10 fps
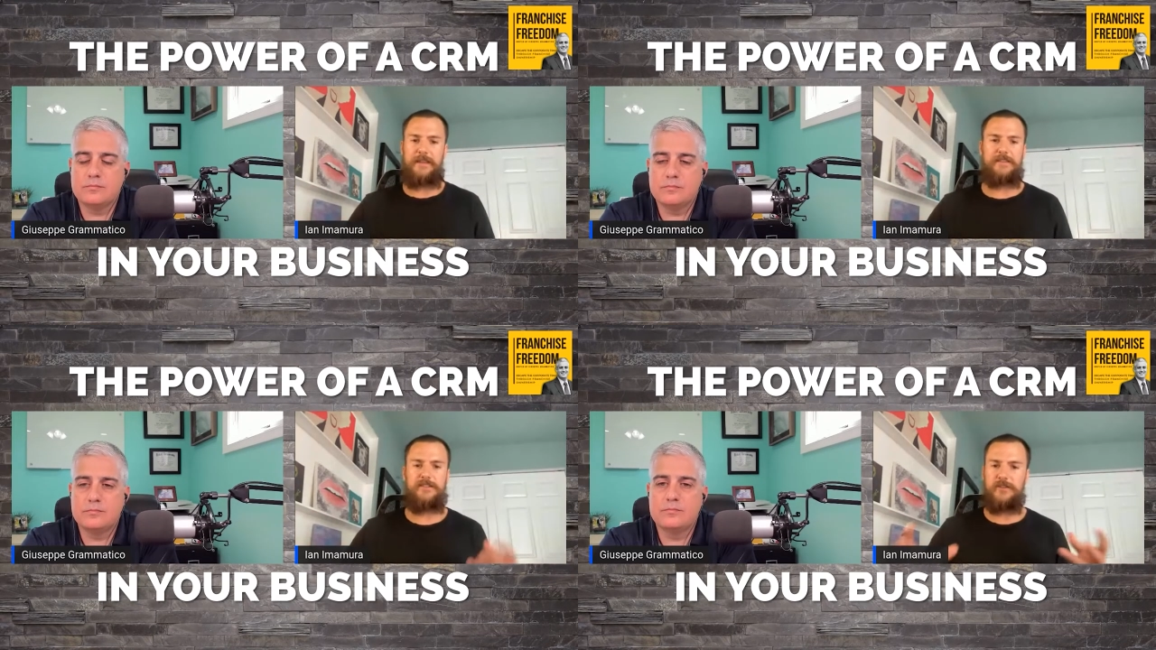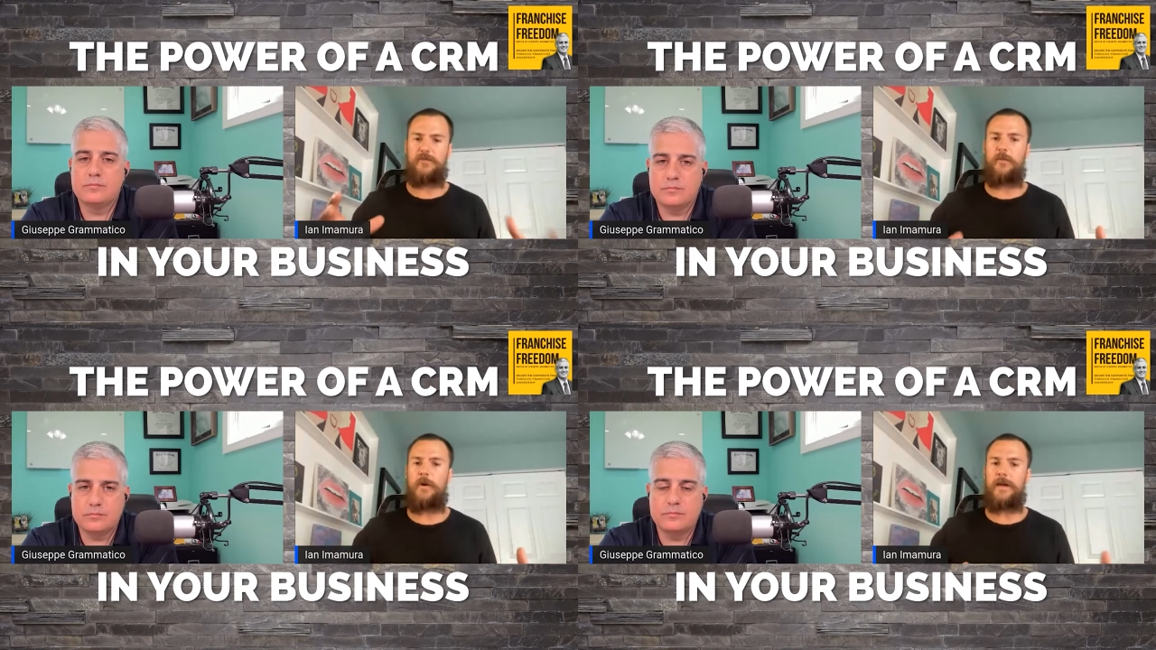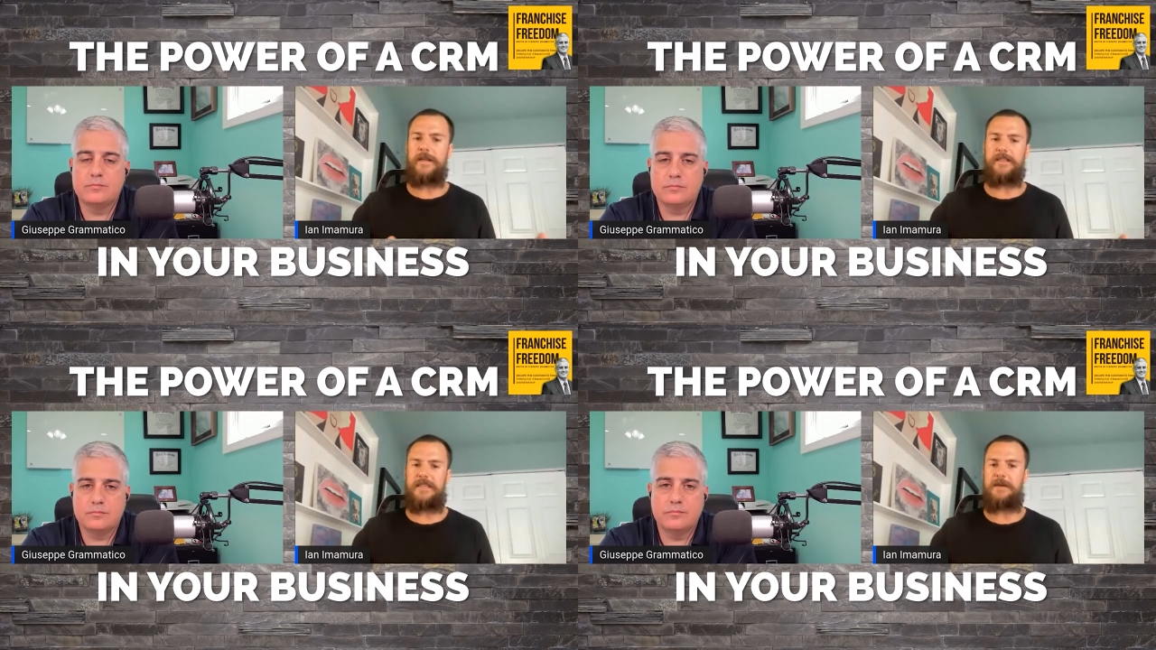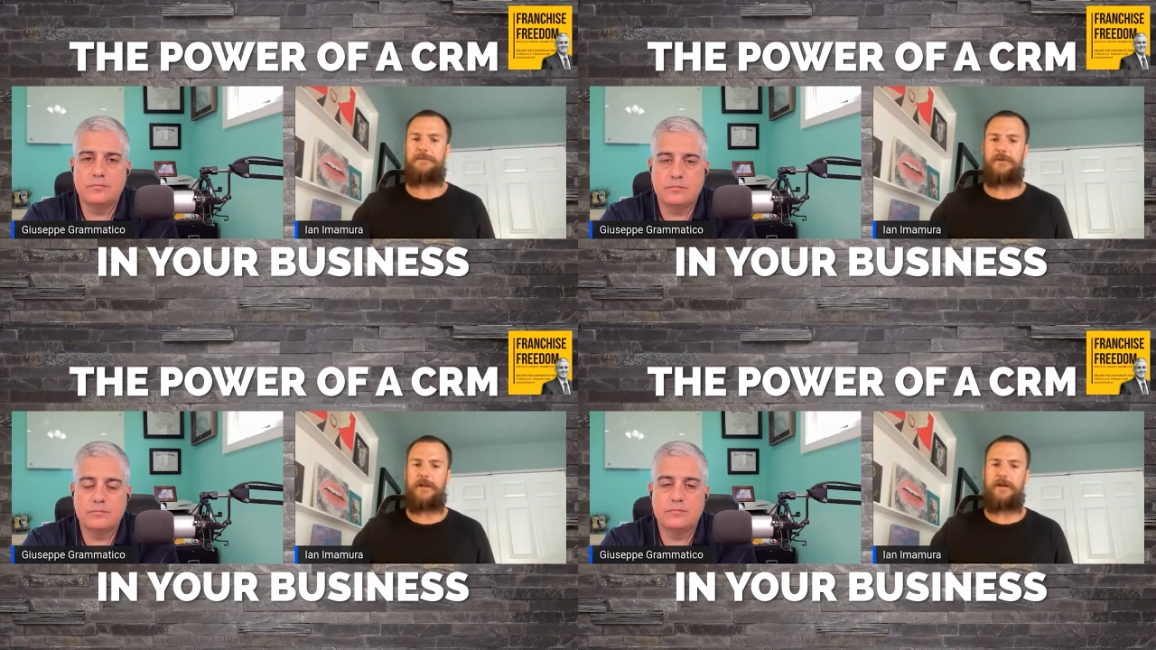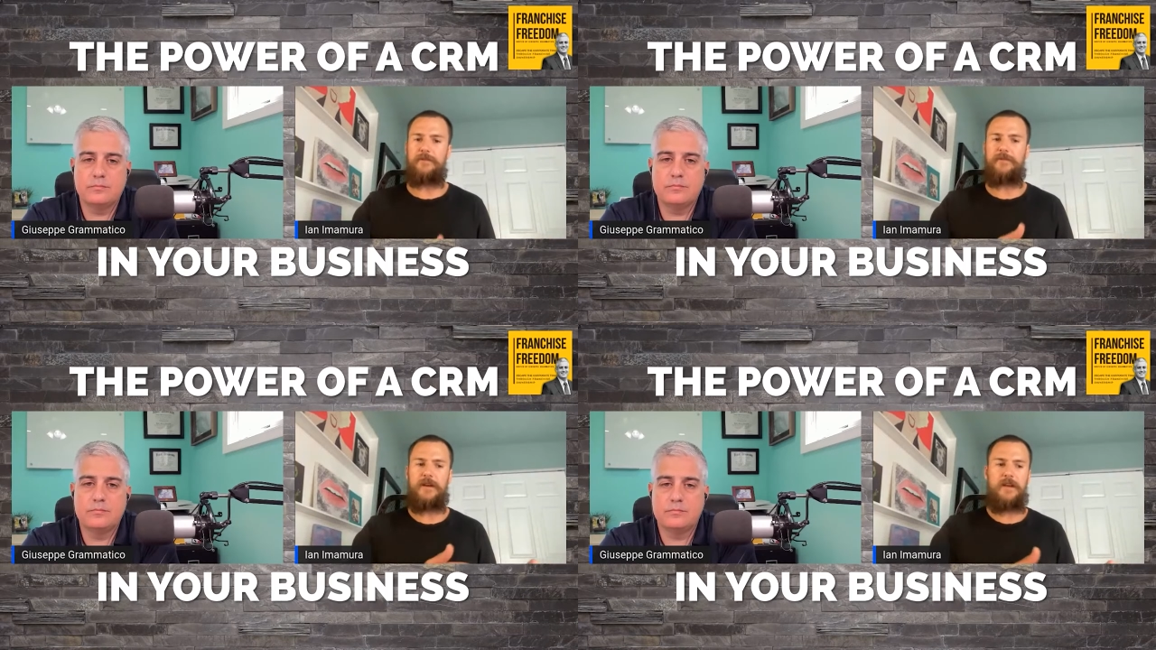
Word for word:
Speaker 1: That's just one example of